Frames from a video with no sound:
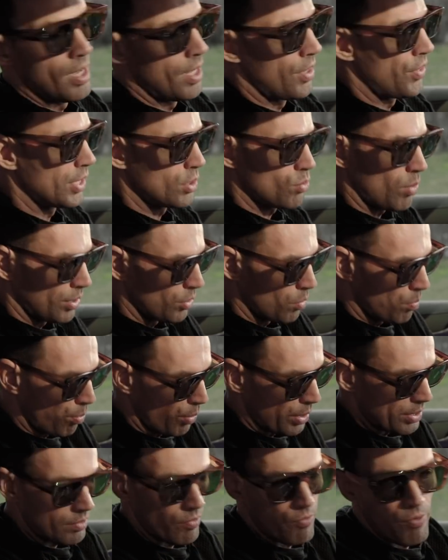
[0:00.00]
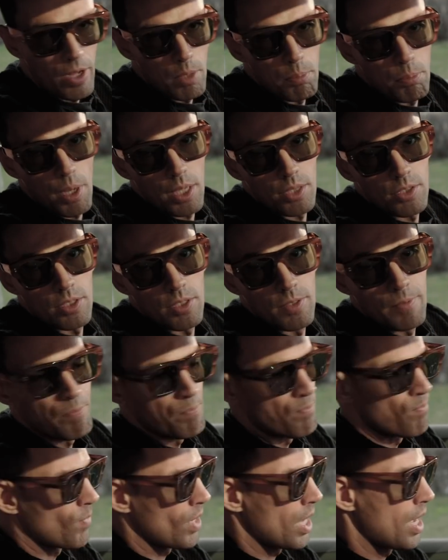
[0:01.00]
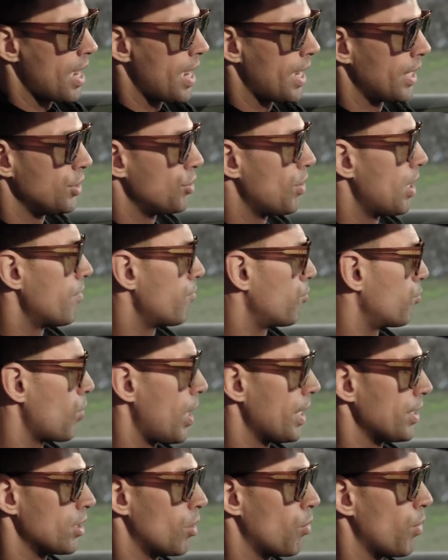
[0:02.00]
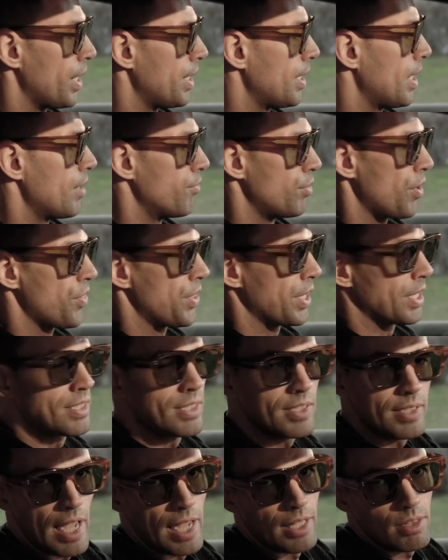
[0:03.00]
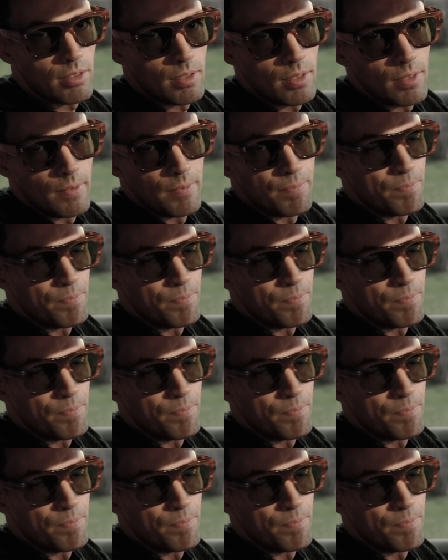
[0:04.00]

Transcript: And that's why you press the fun button and you have right away everything set